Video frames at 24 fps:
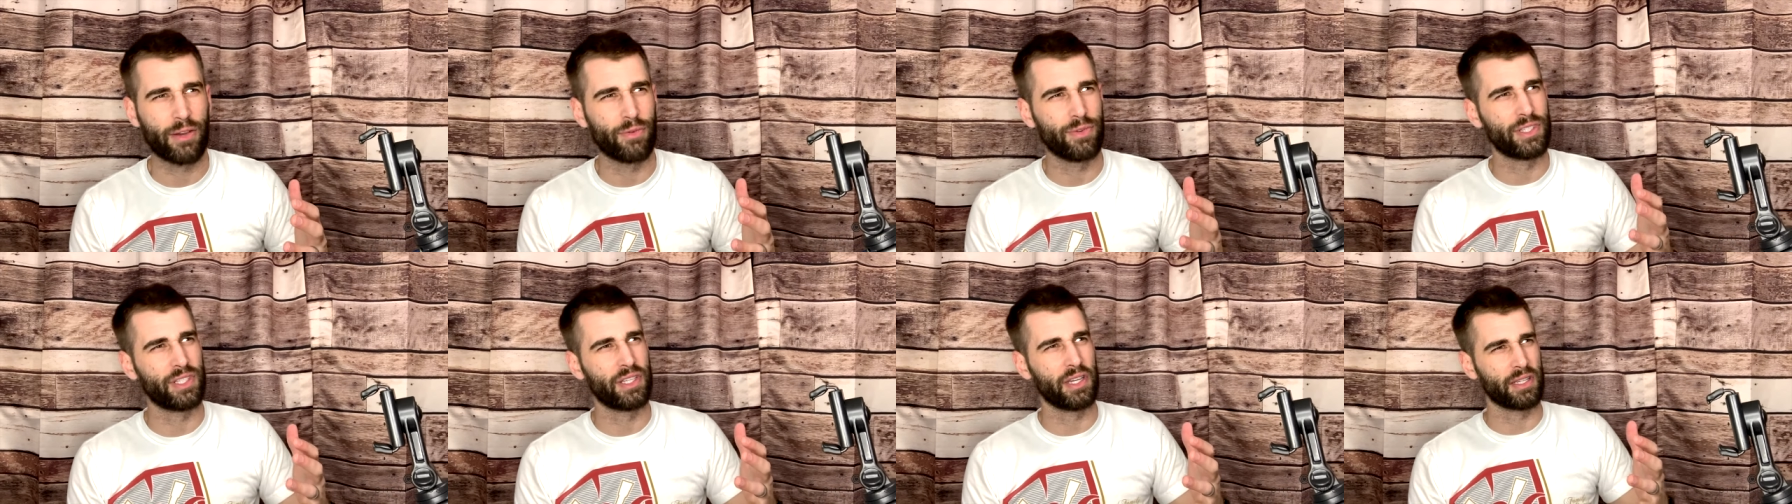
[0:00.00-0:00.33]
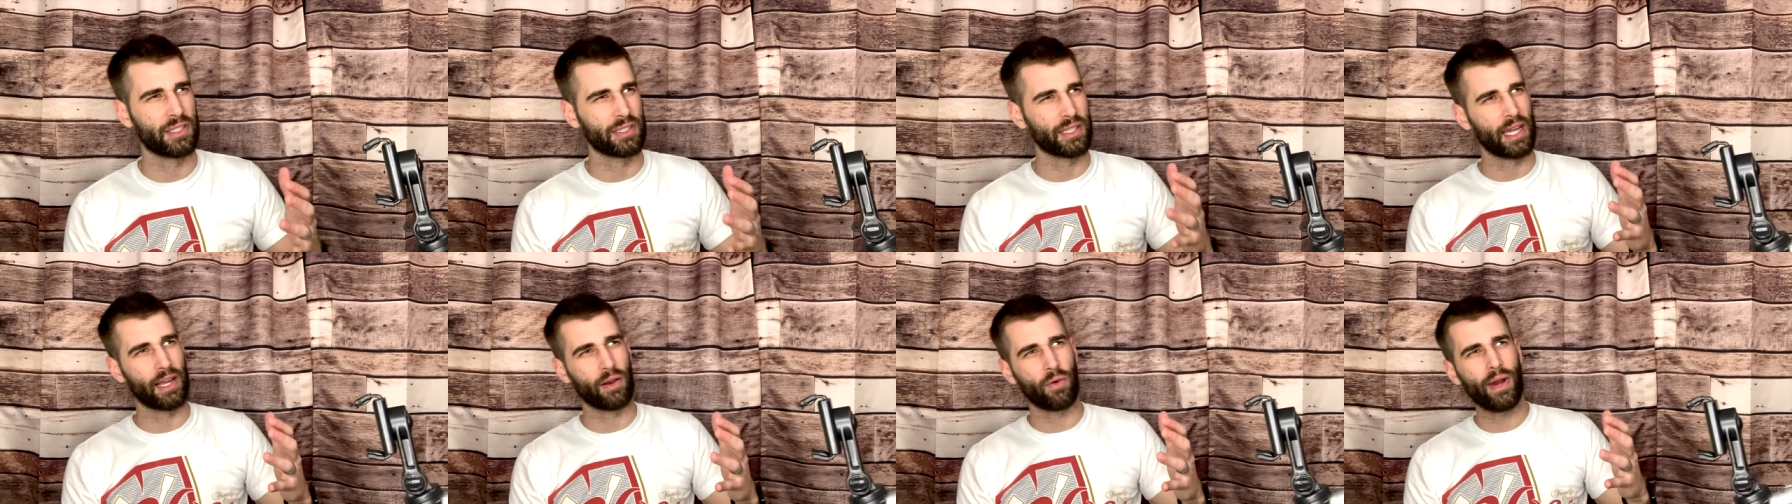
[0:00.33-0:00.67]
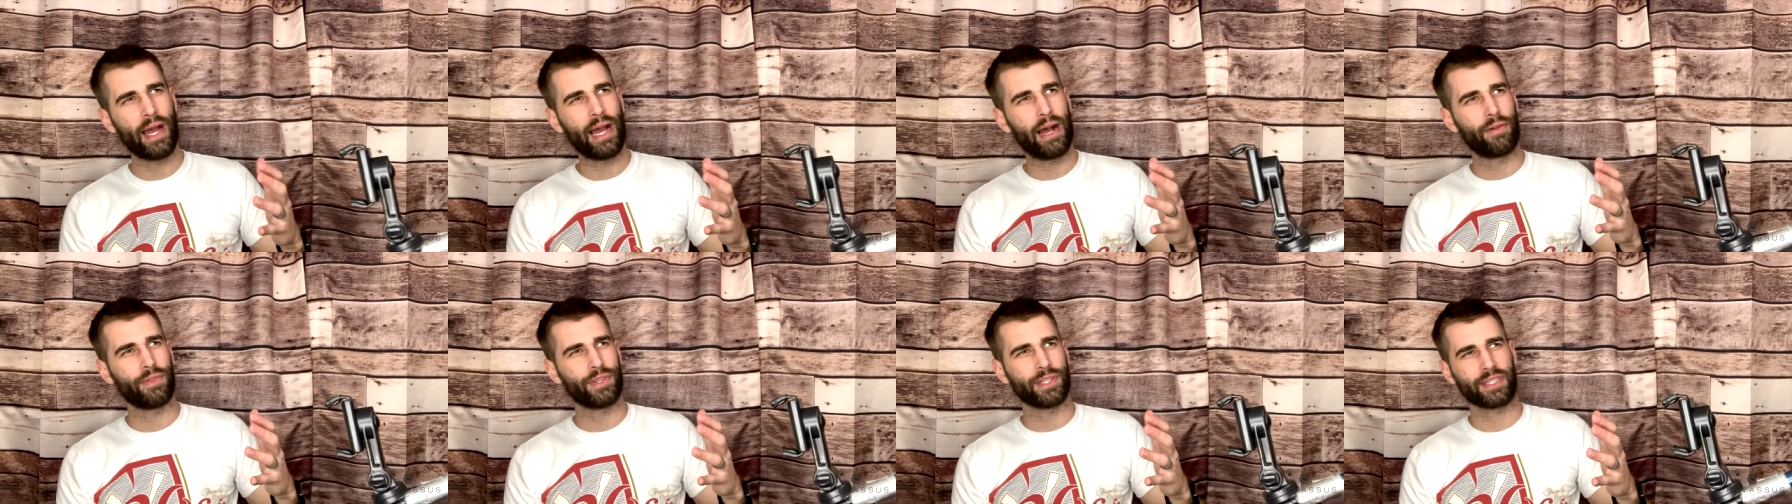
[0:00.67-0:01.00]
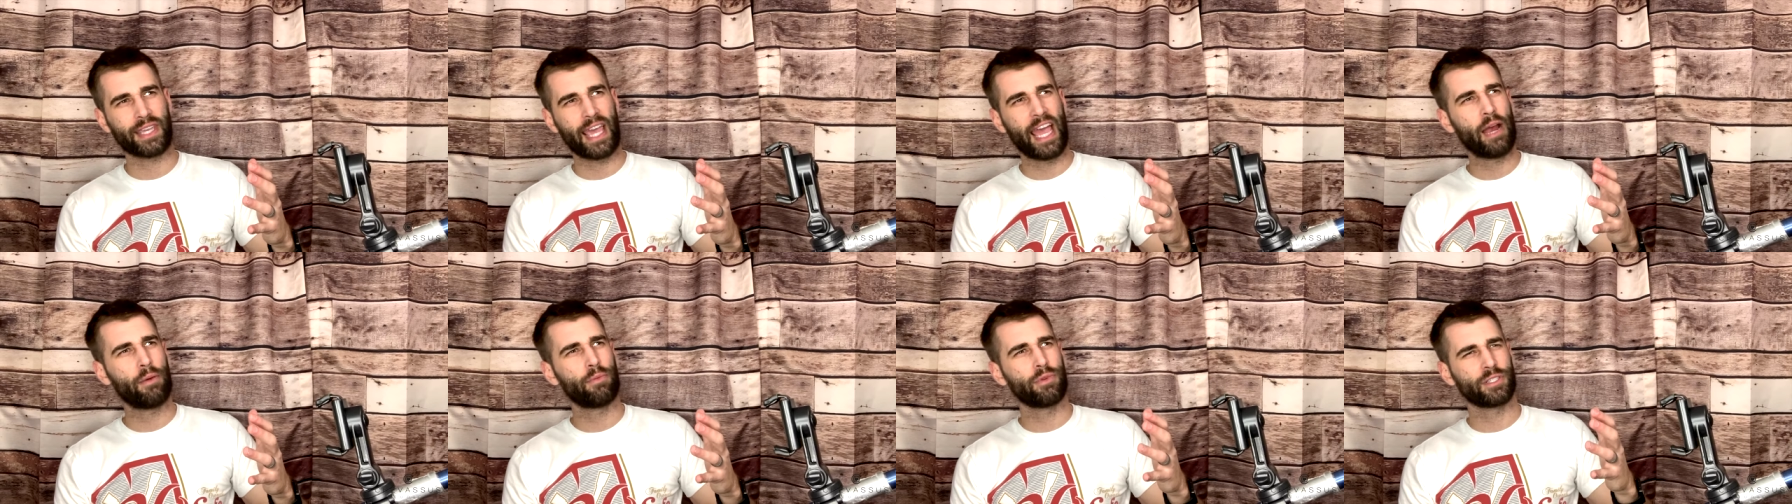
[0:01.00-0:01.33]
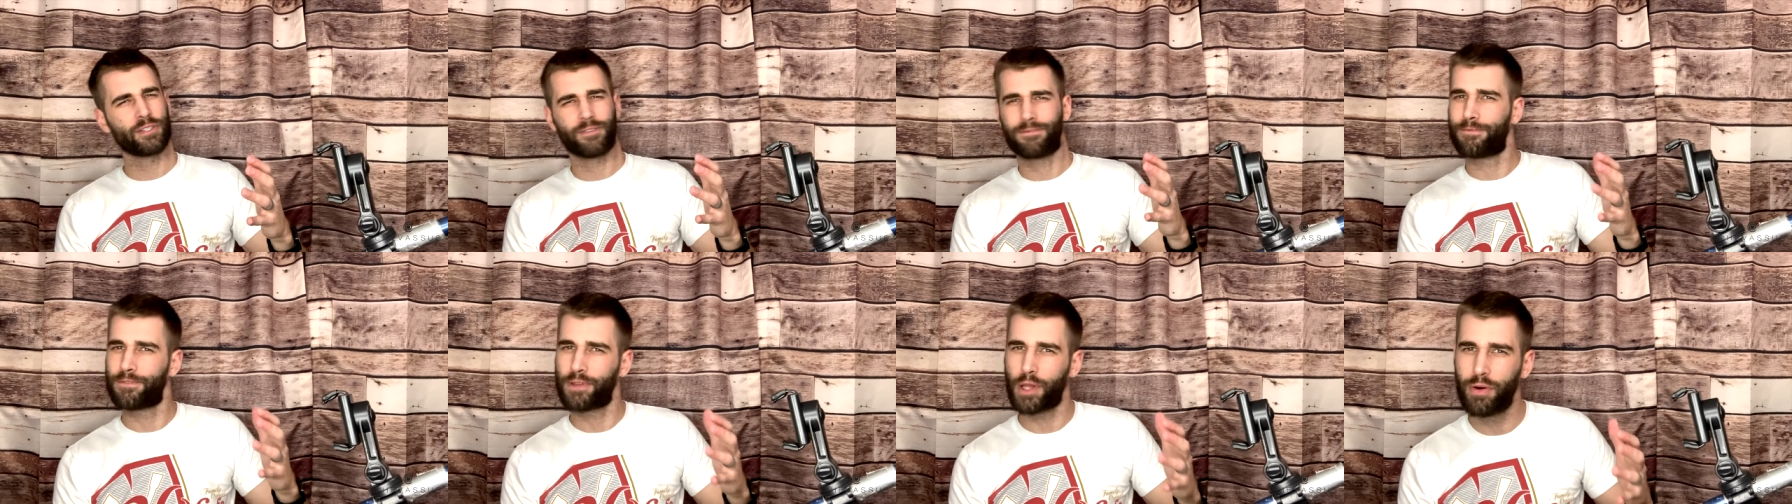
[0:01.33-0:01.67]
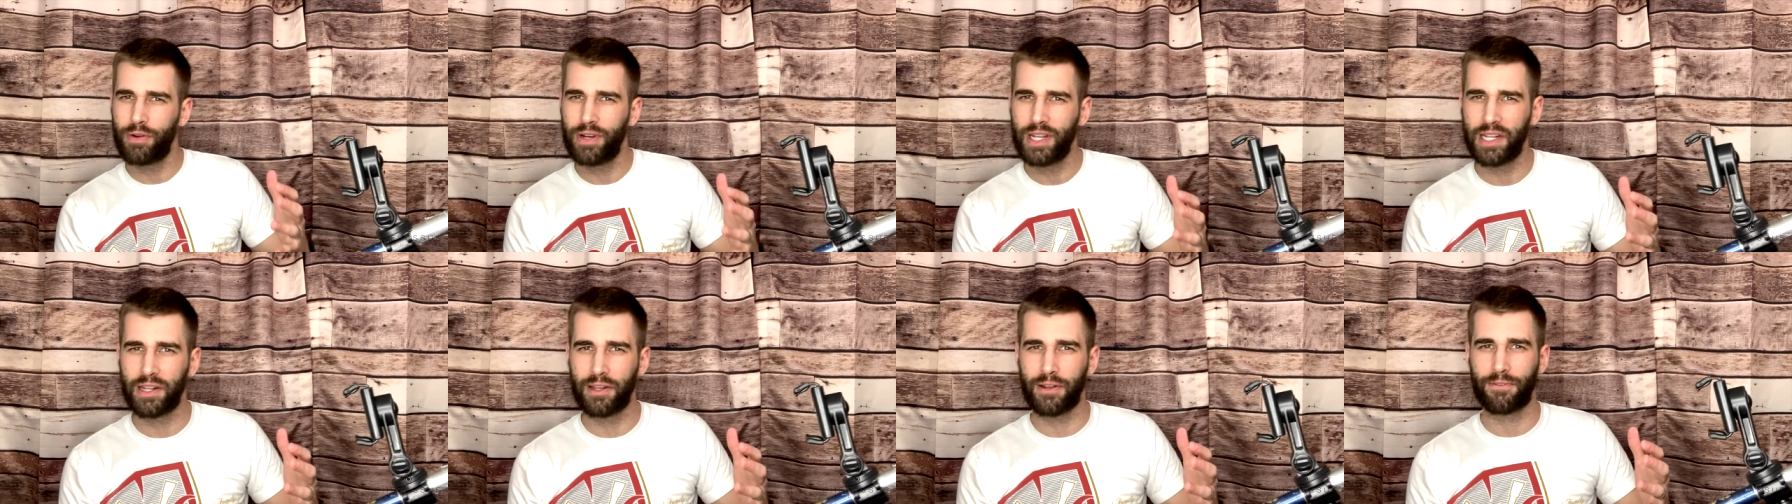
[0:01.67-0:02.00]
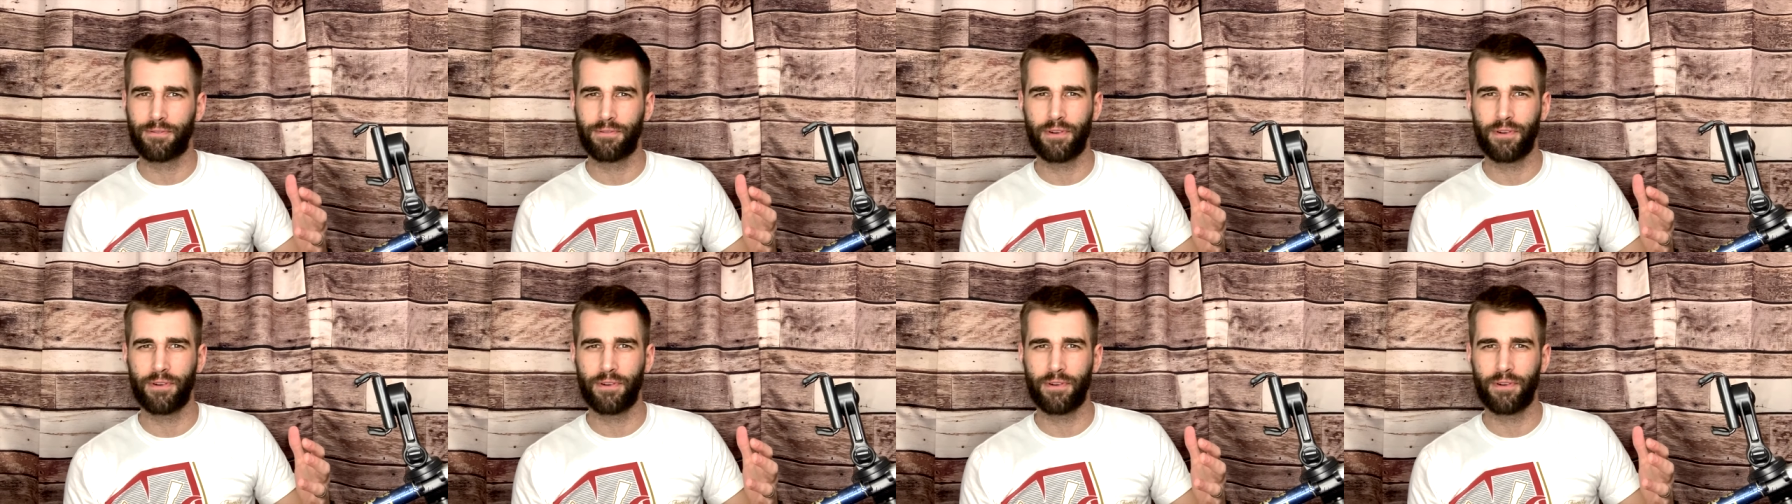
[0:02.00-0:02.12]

It was just like, wow, this camera's floating in